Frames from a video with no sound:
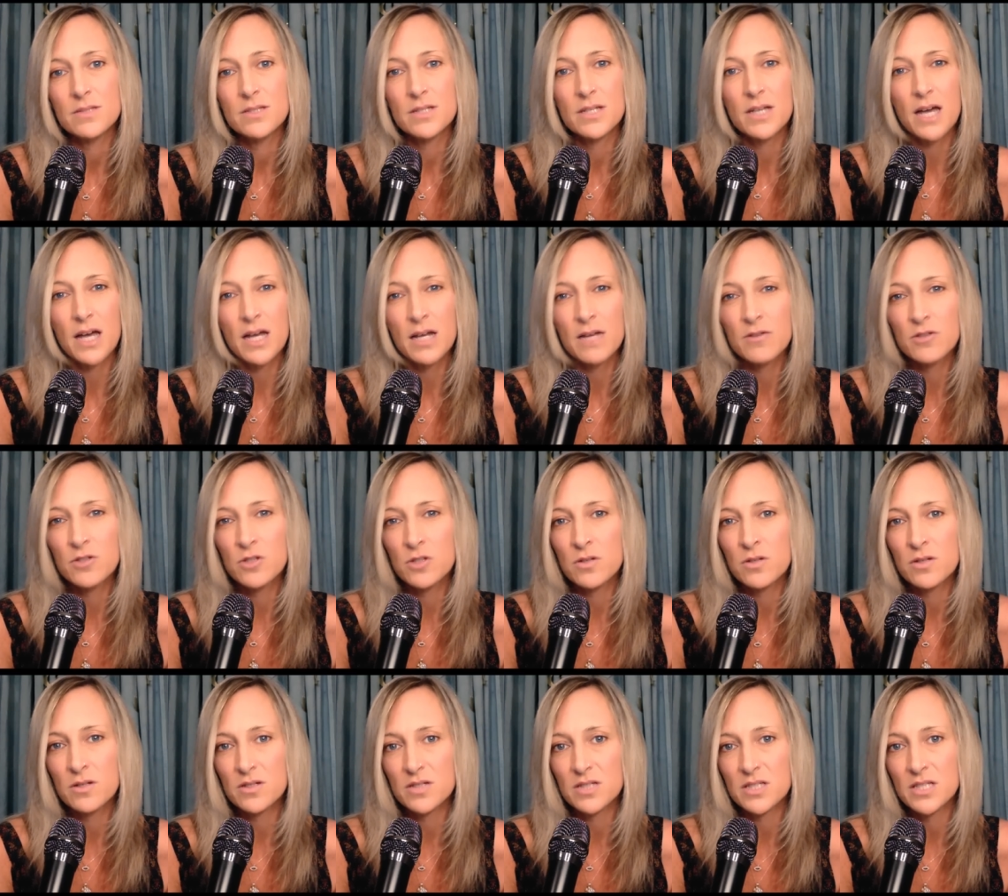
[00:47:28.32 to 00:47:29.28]
to kind of
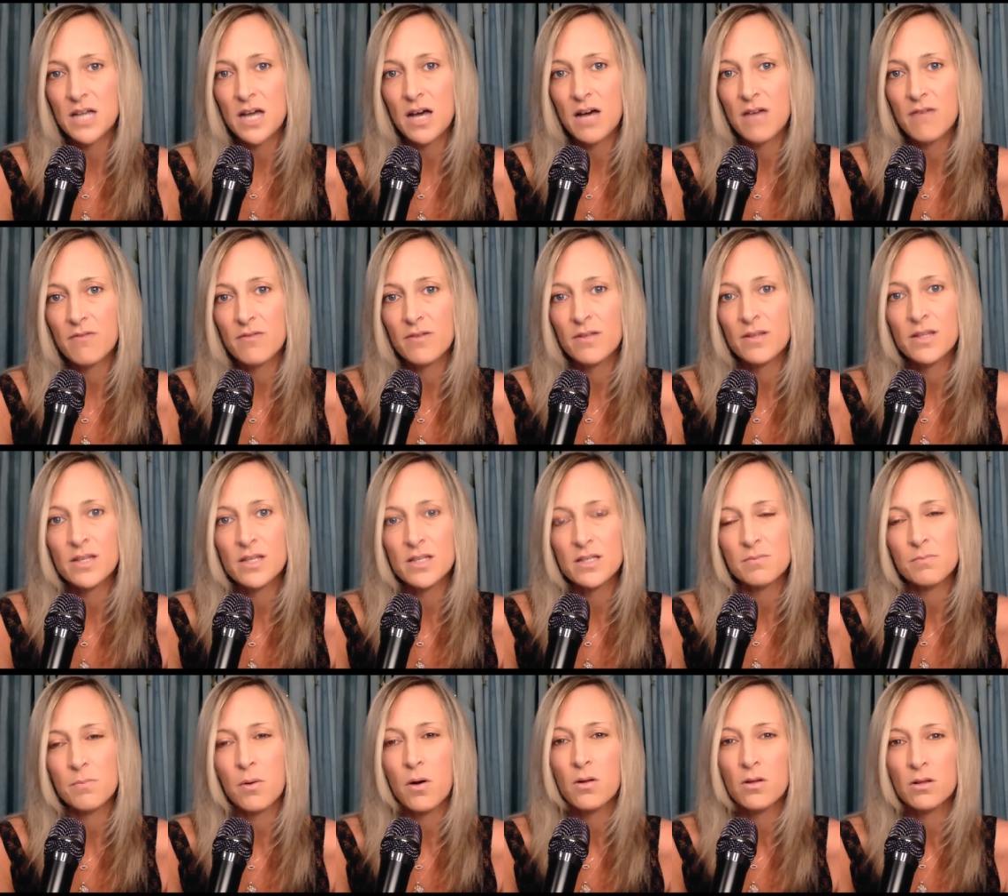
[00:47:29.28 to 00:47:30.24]
show their stuff in
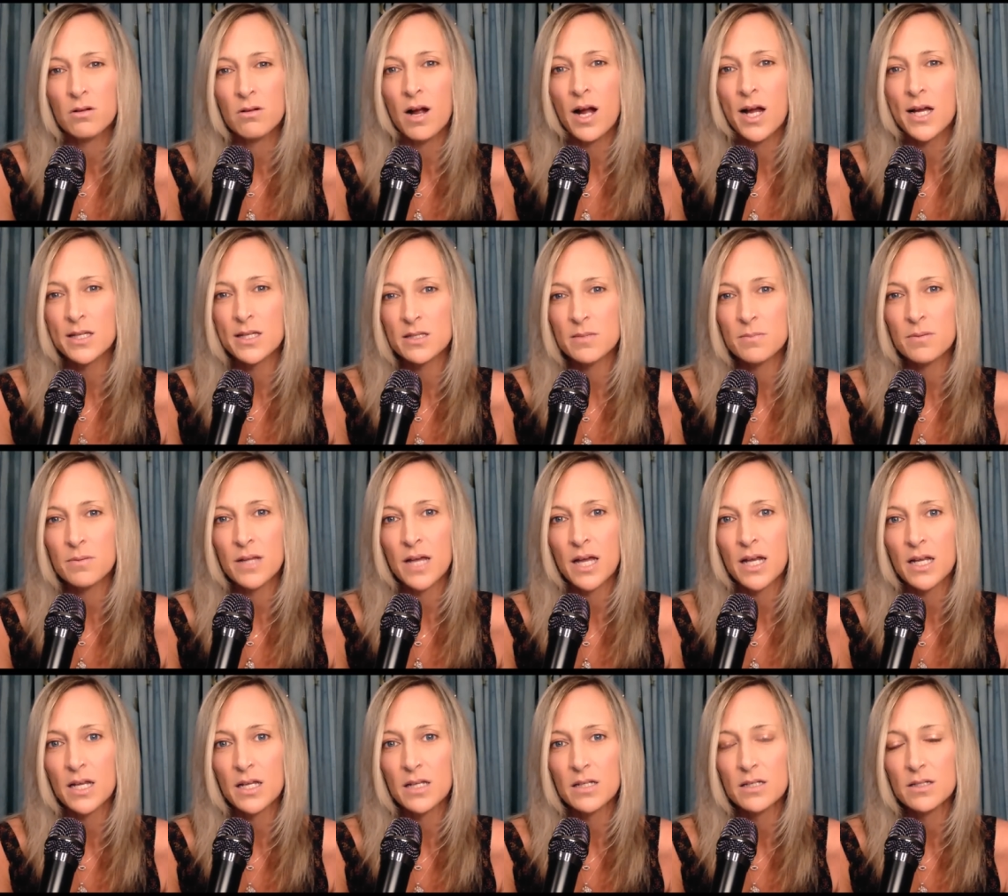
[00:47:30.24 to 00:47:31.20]
this polarized
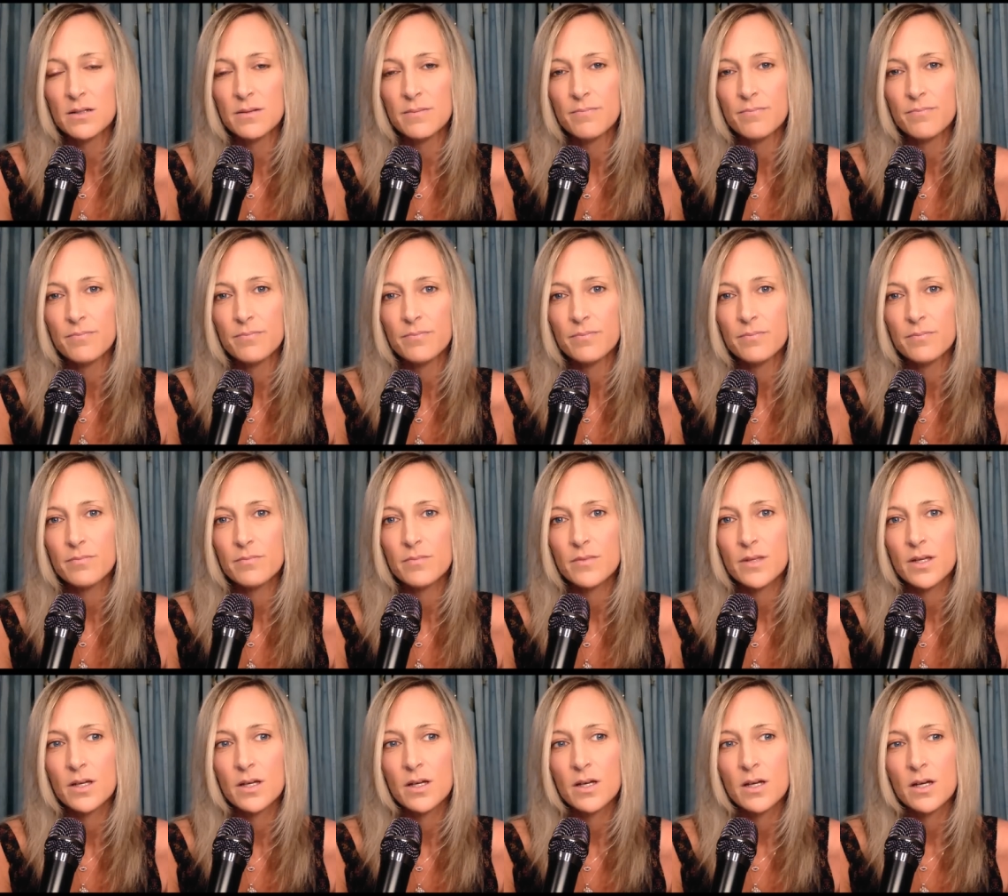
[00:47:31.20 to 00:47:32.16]
planet.
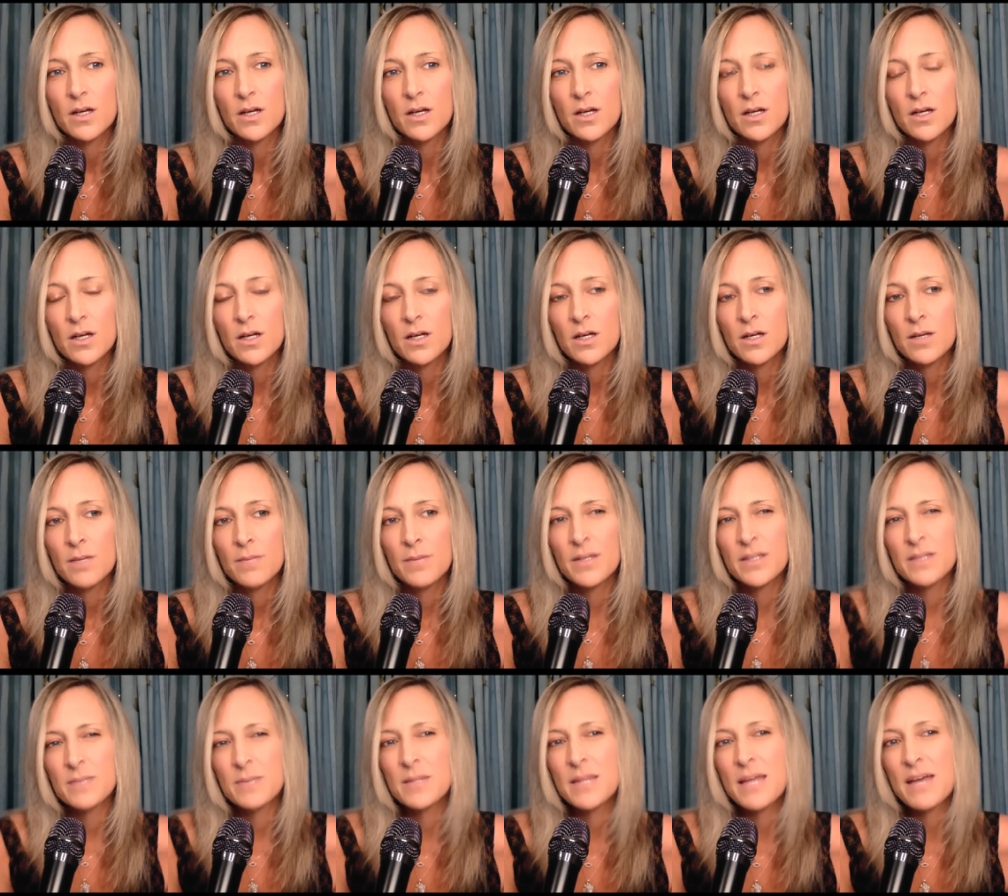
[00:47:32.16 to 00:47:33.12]

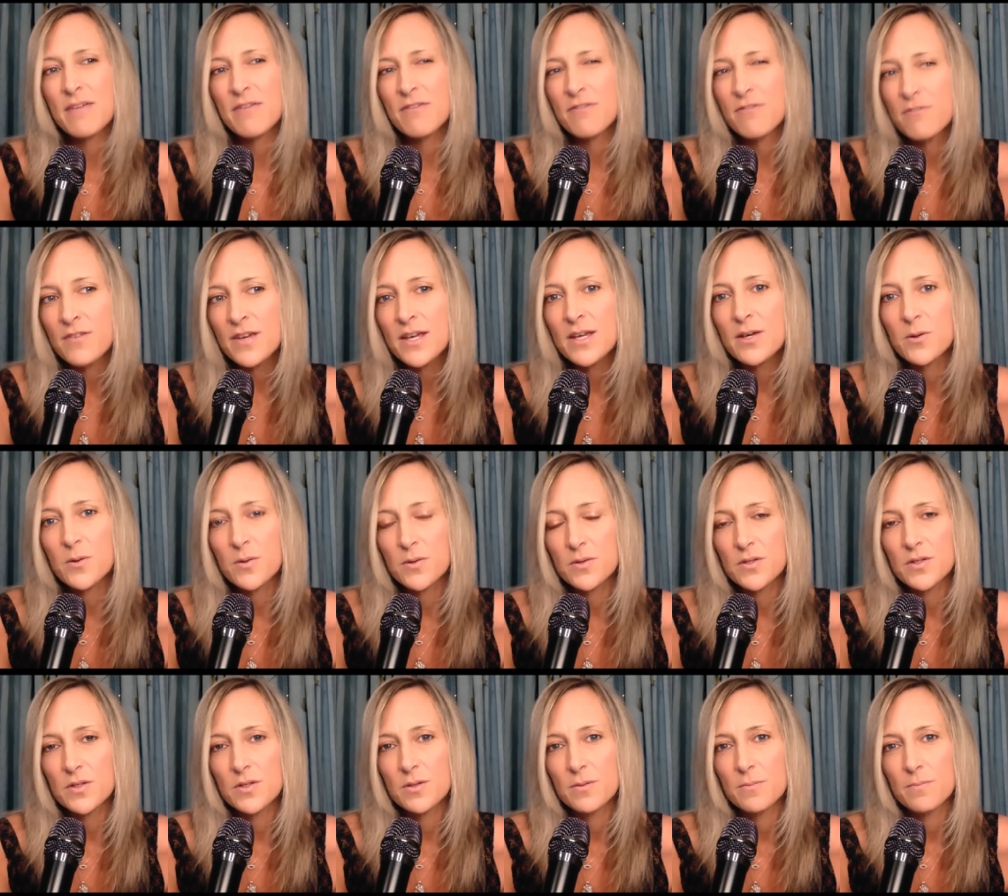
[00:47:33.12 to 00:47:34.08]
Because in that
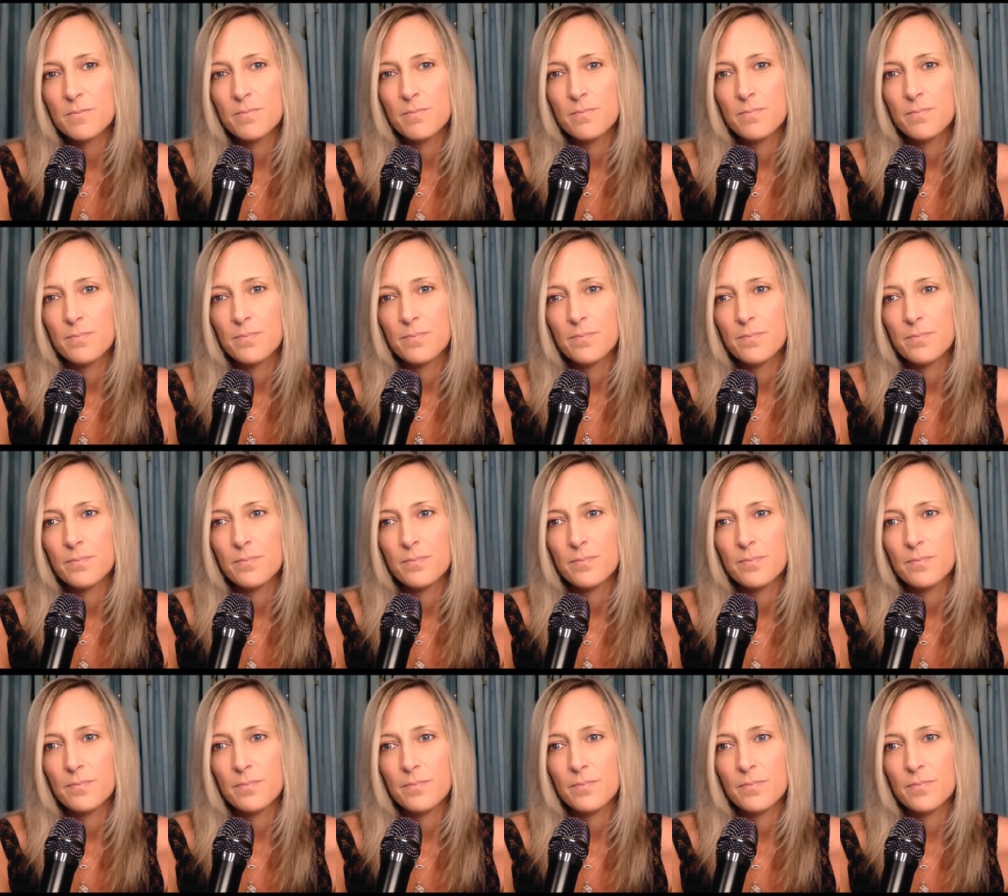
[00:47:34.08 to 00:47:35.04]
field,
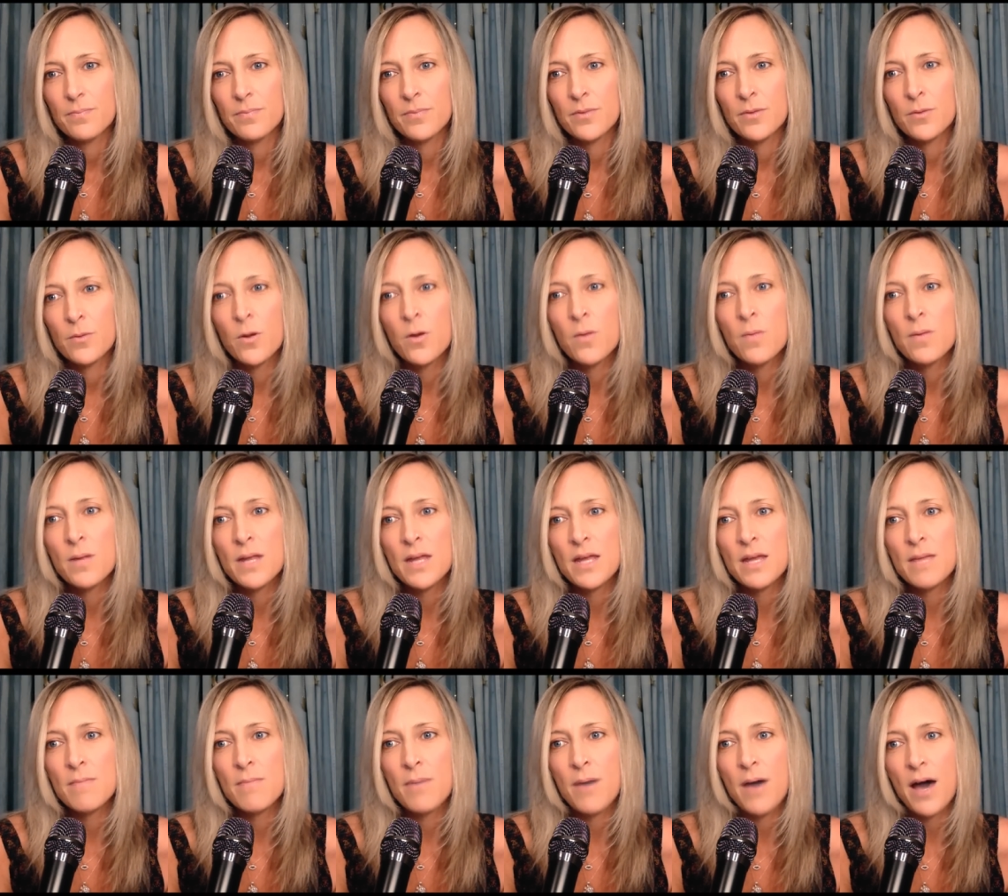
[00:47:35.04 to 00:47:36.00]
the Roman
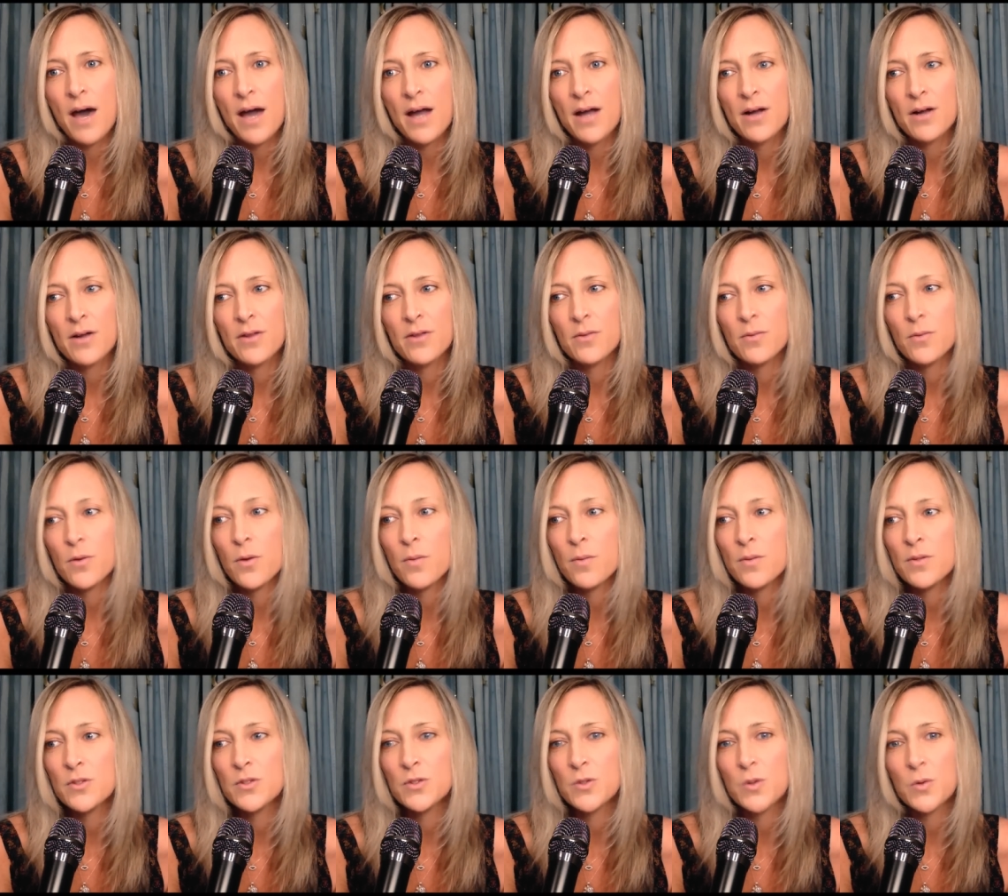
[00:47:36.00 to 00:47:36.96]
Empire, the
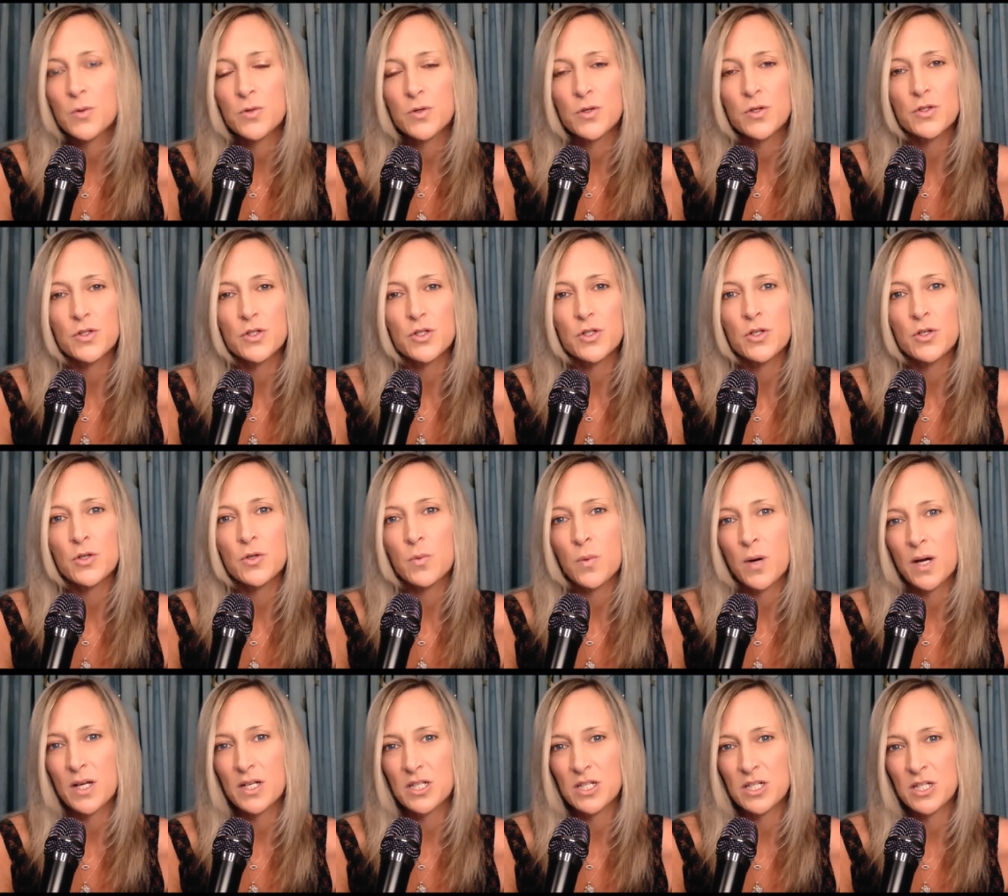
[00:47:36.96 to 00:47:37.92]
Roman soldiers knew
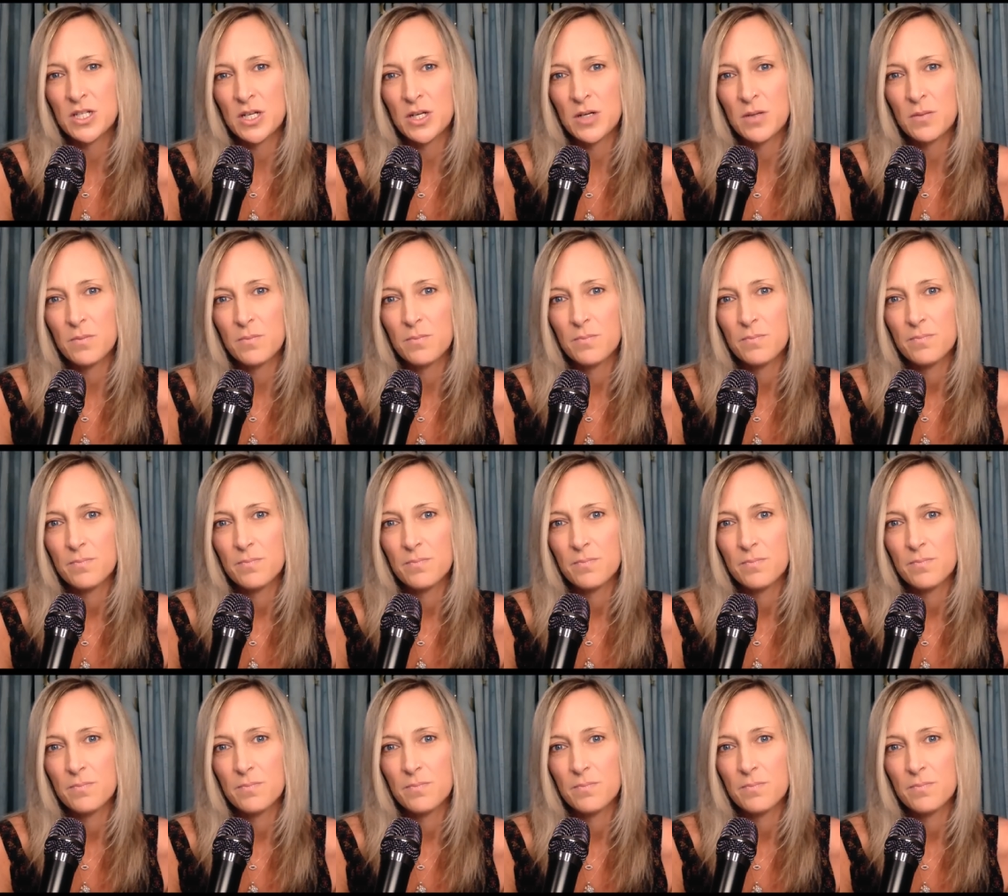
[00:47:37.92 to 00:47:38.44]
what to do.